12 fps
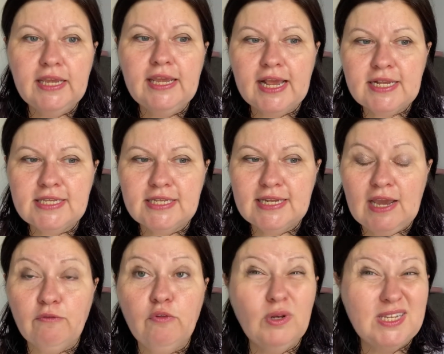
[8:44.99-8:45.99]
Yes, the
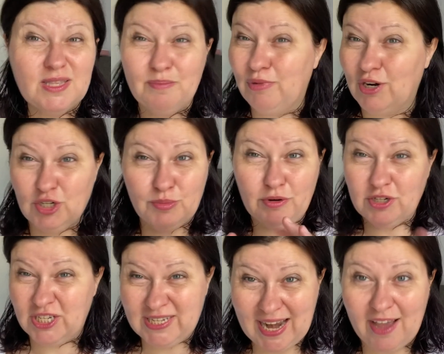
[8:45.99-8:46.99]
downfall is the brush. The brush
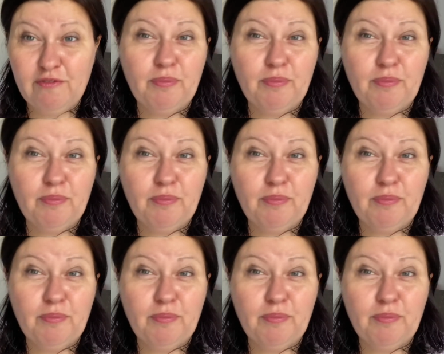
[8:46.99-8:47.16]
is naff,